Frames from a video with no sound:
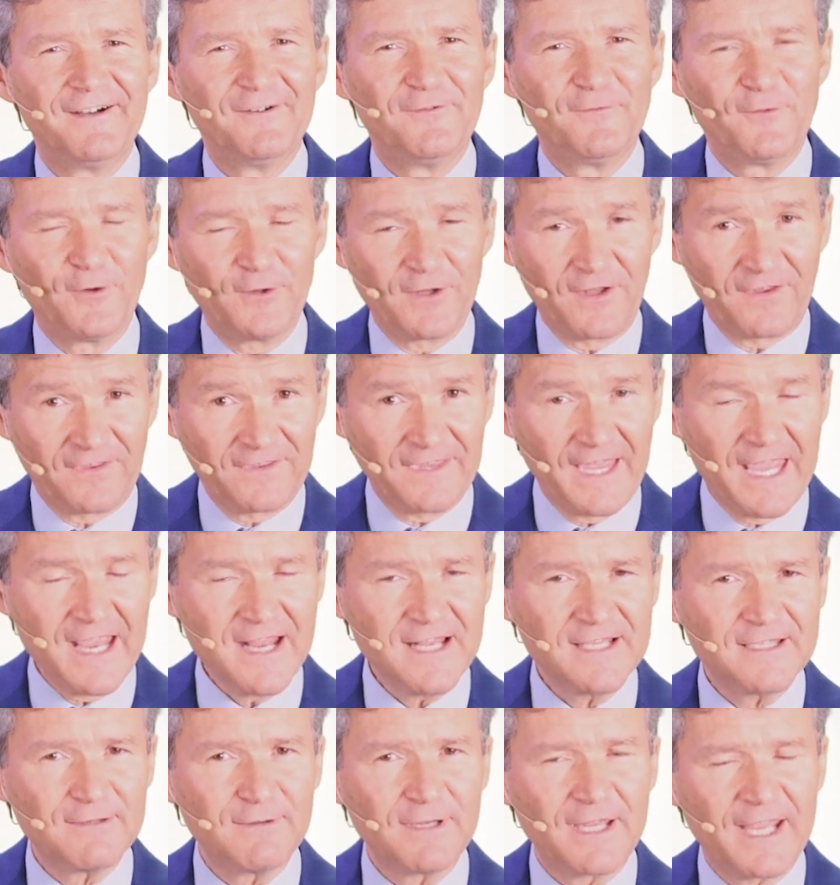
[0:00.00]
for the
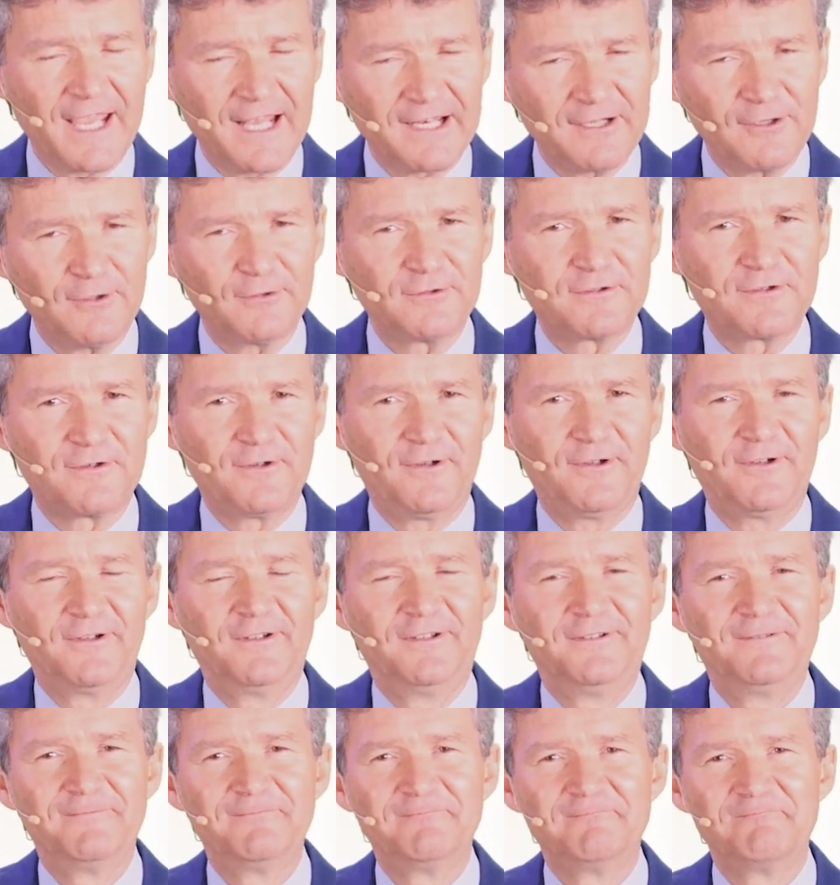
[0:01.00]
things we can
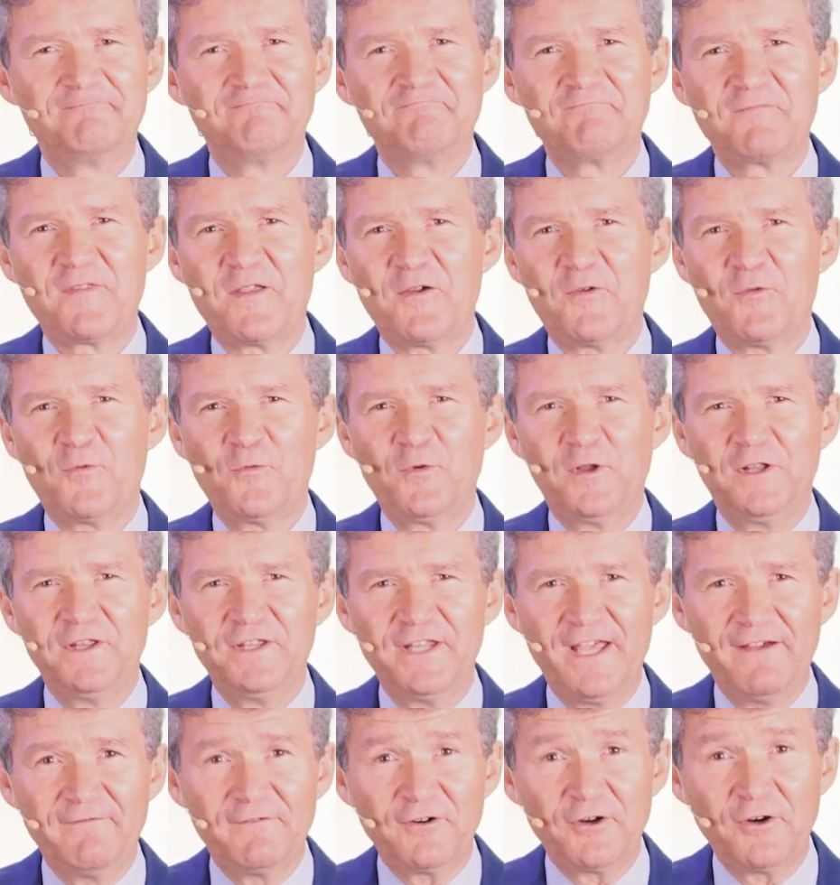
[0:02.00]
control will
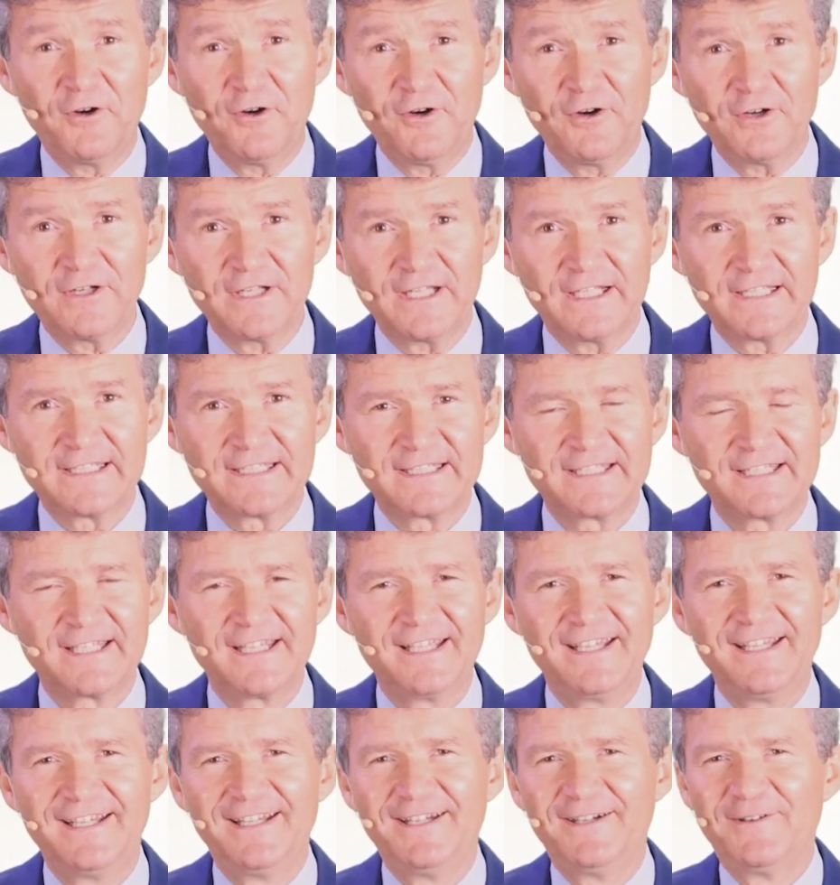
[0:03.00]
never hurt us,
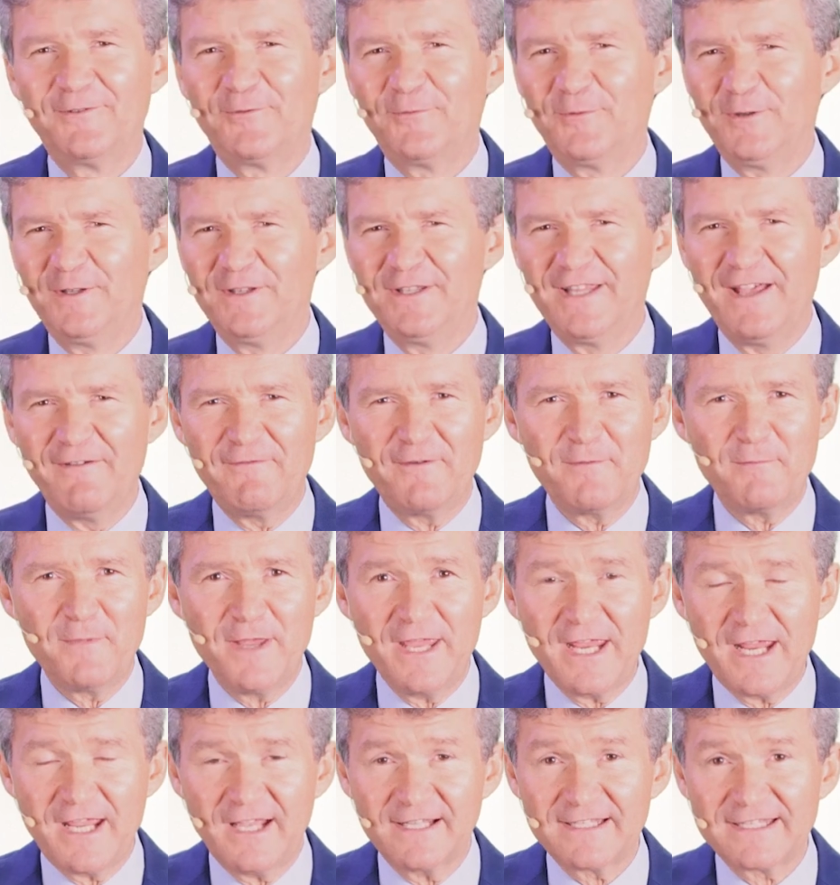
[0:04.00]
will never
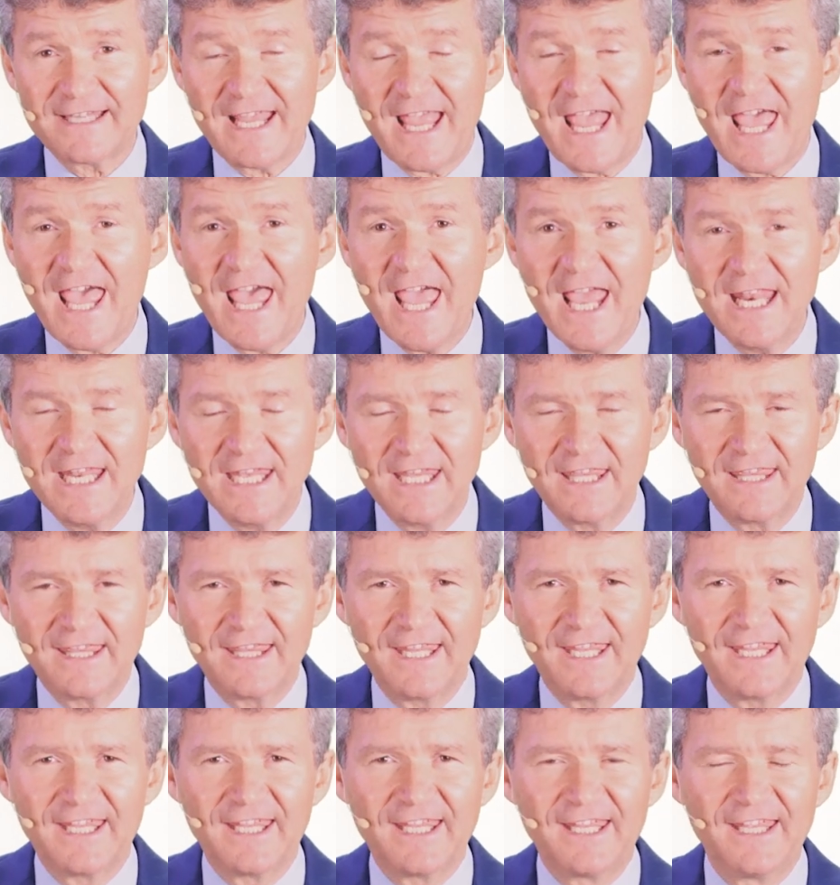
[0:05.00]
make us
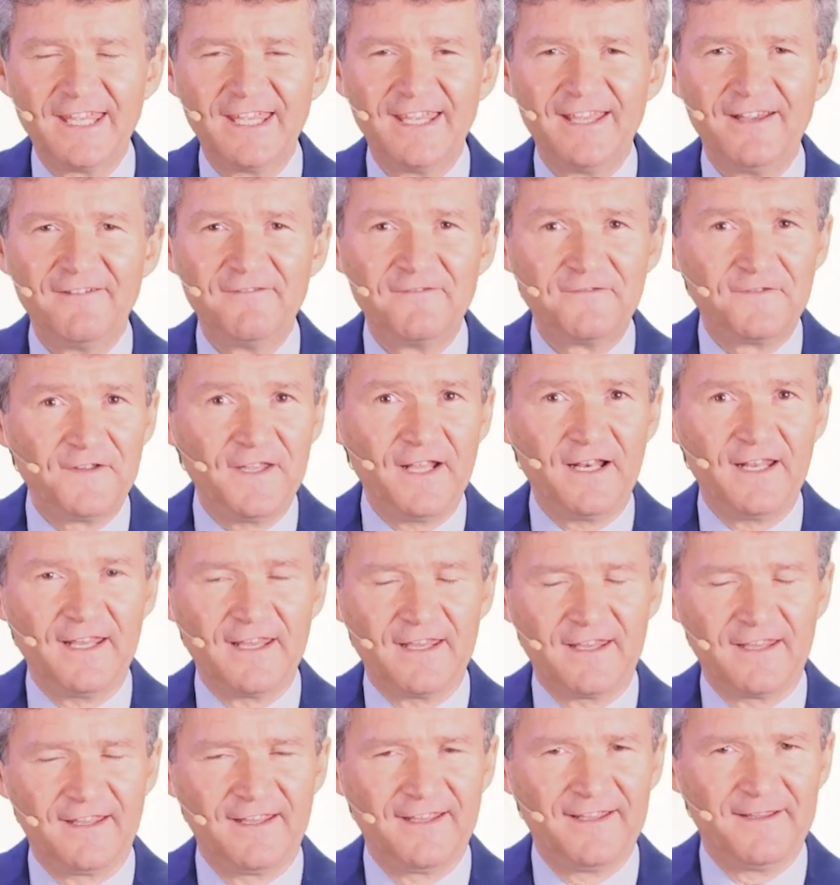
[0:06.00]
anything
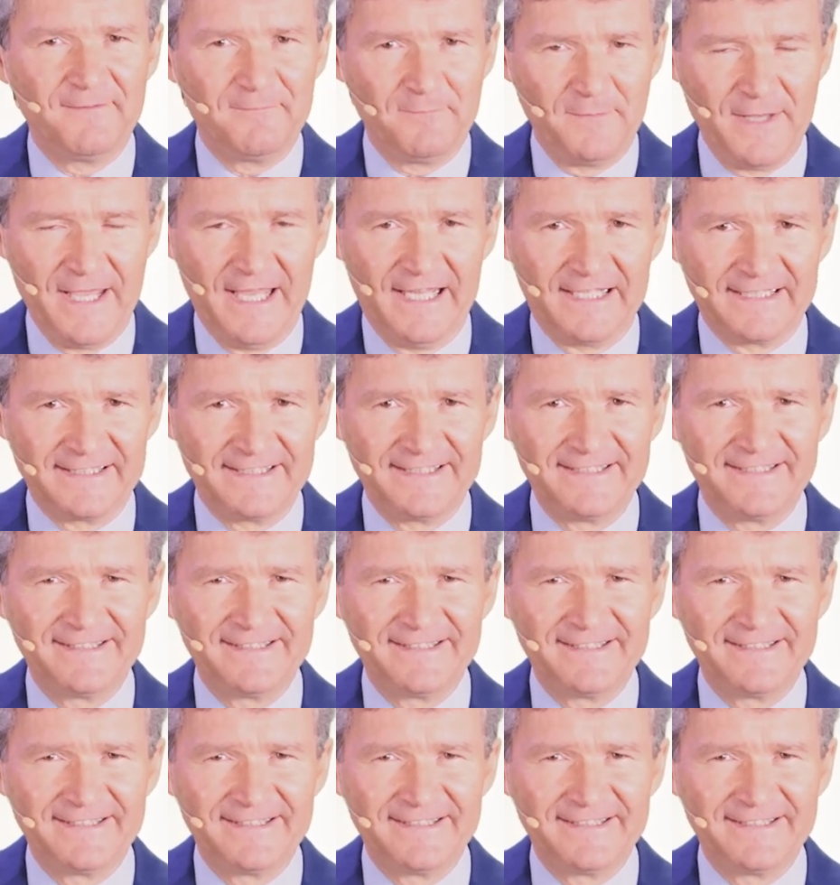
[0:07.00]
feeling bad.